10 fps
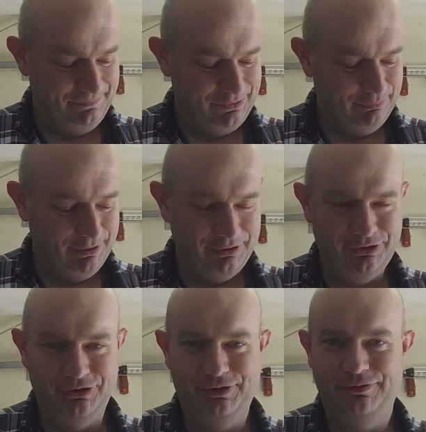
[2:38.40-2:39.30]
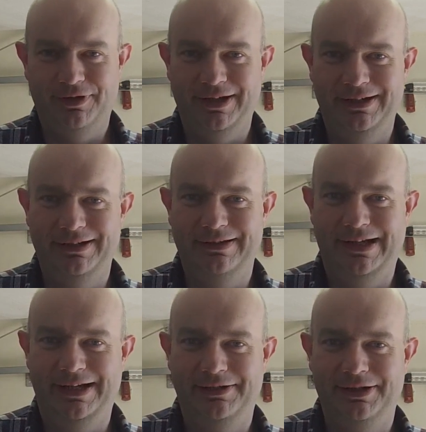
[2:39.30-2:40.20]
somewhat justified in
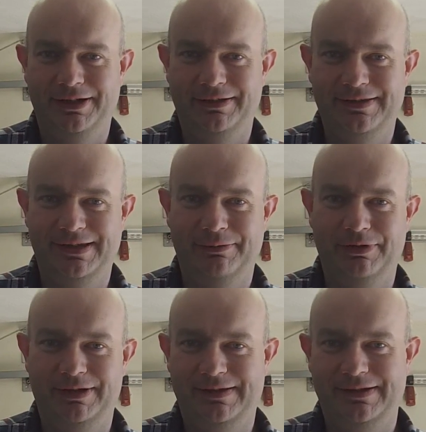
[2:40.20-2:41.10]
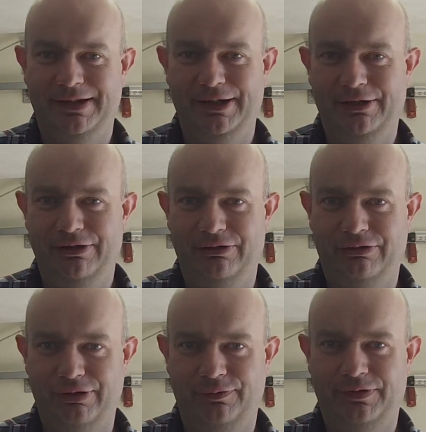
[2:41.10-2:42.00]
that I can say, well, it's a
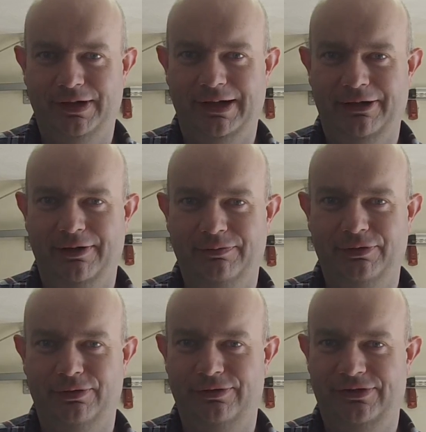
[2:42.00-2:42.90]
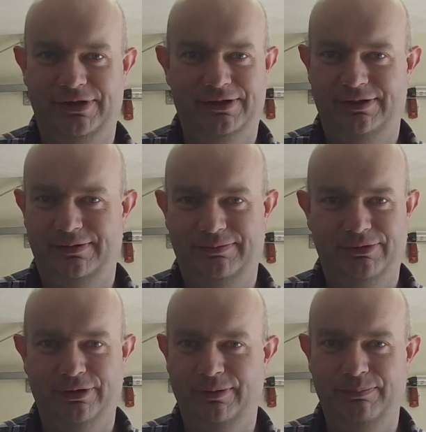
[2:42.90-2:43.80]
drift car, of course it's
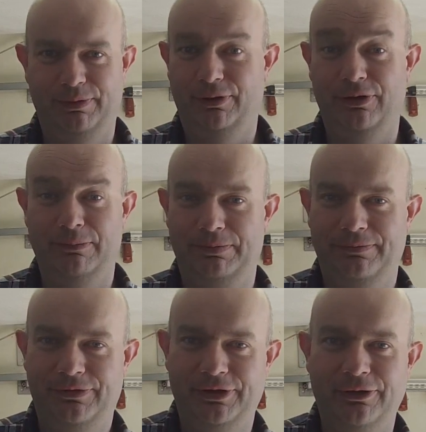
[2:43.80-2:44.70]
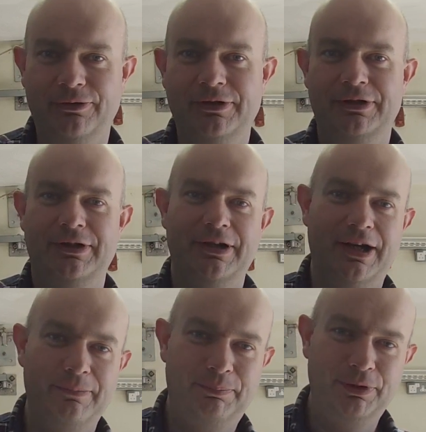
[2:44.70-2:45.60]
gonna blow up. So
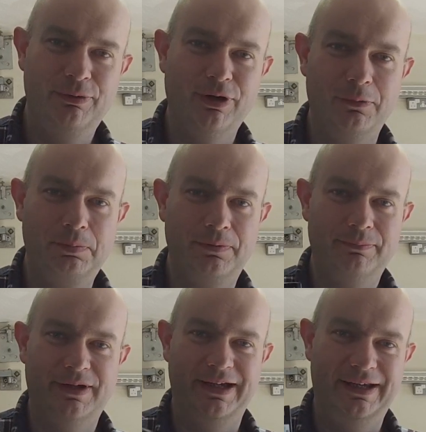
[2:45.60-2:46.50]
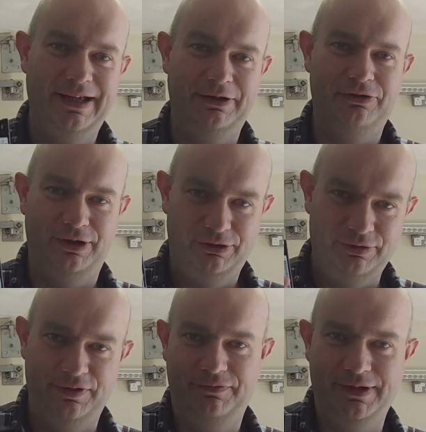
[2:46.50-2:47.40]
I blew up my electric
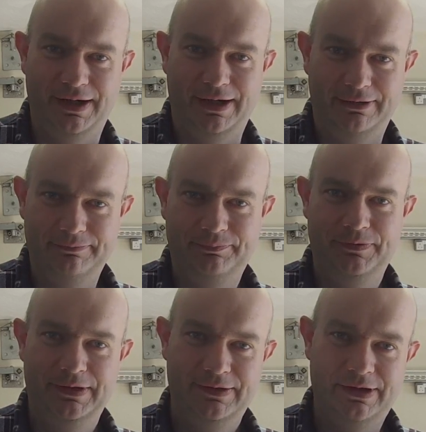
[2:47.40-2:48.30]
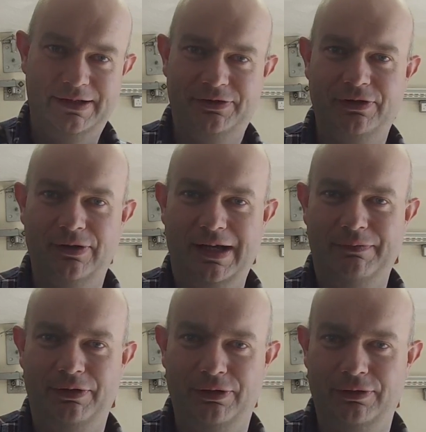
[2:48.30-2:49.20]
drift car. So let's go
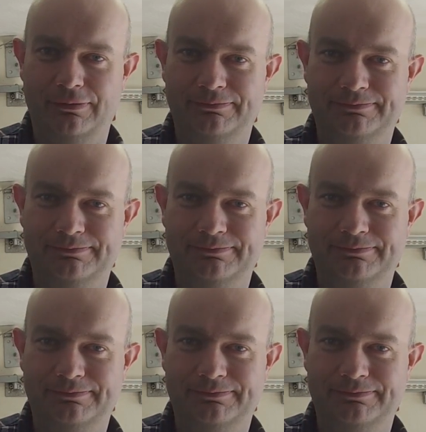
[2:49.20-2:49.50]
have a look.